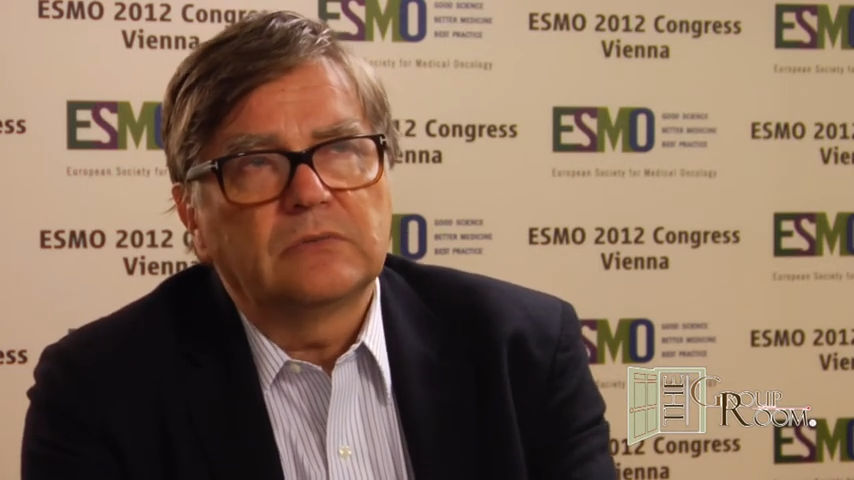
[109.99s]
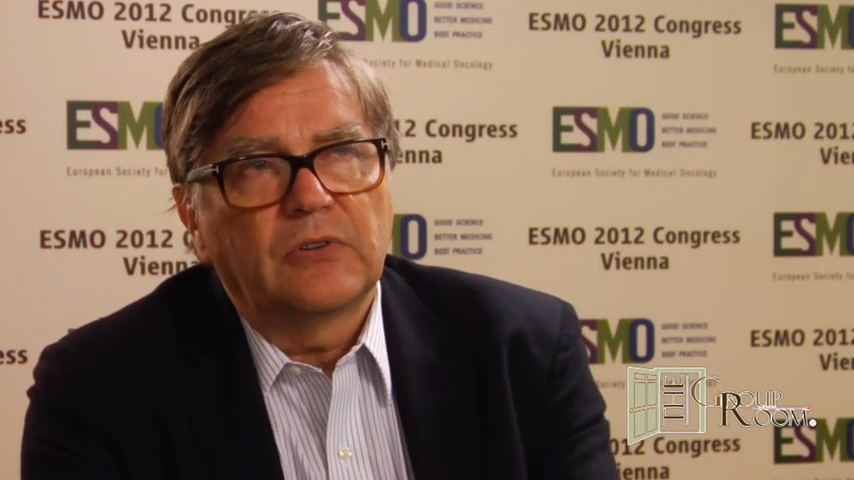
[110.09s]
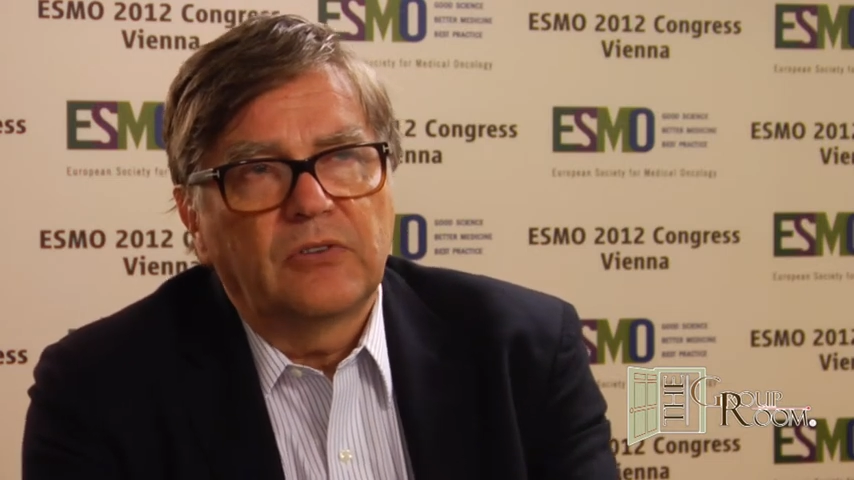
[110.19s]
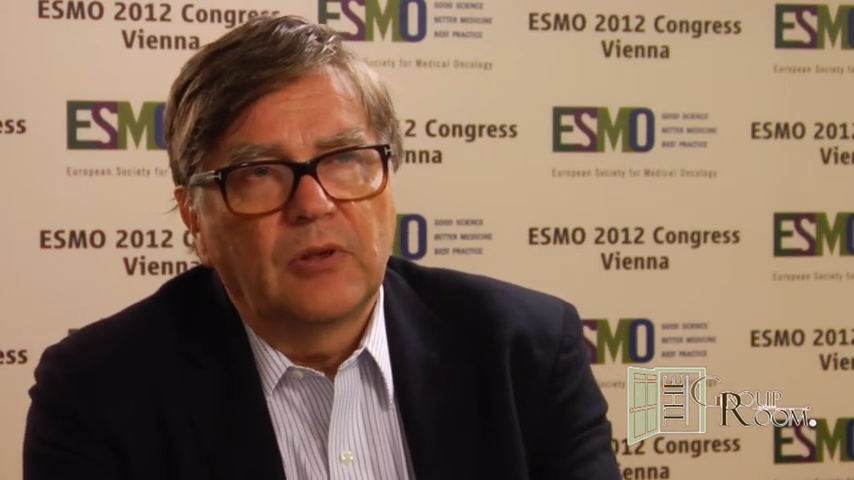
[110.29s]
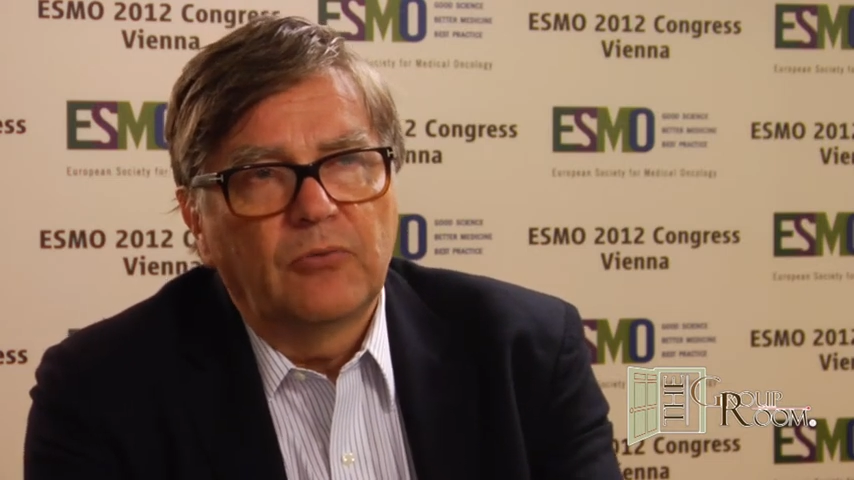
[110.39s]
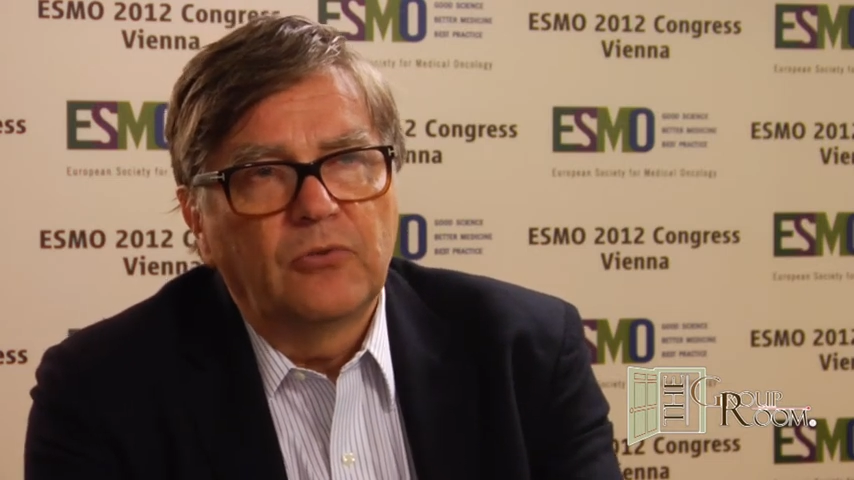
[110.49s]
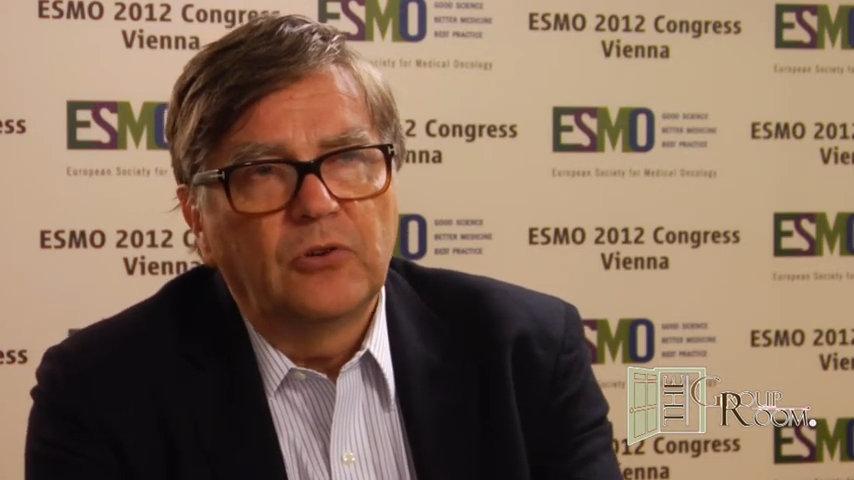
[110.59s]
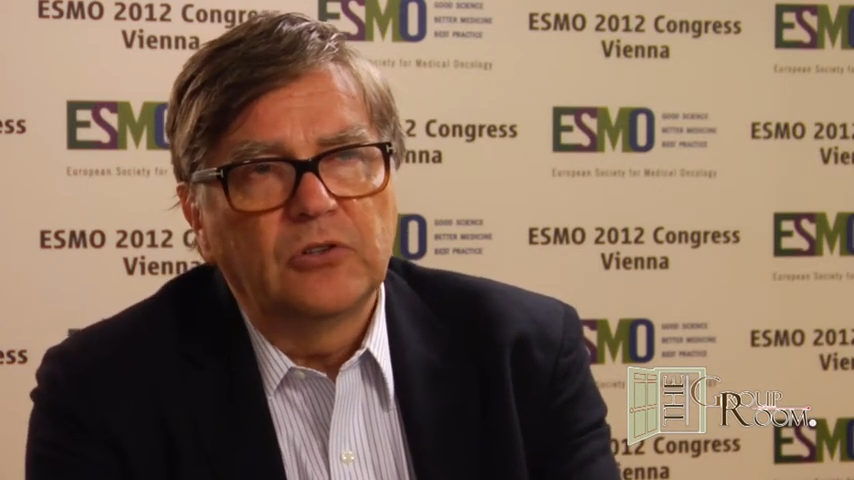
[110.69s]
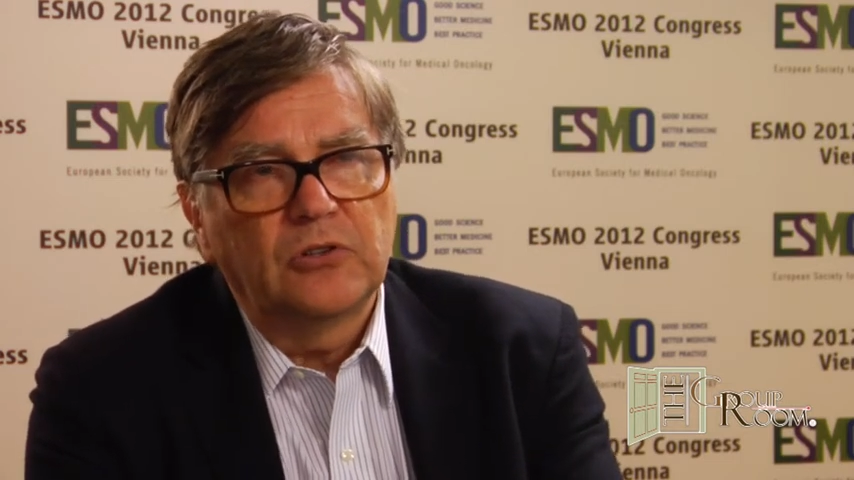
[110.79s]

uh, some further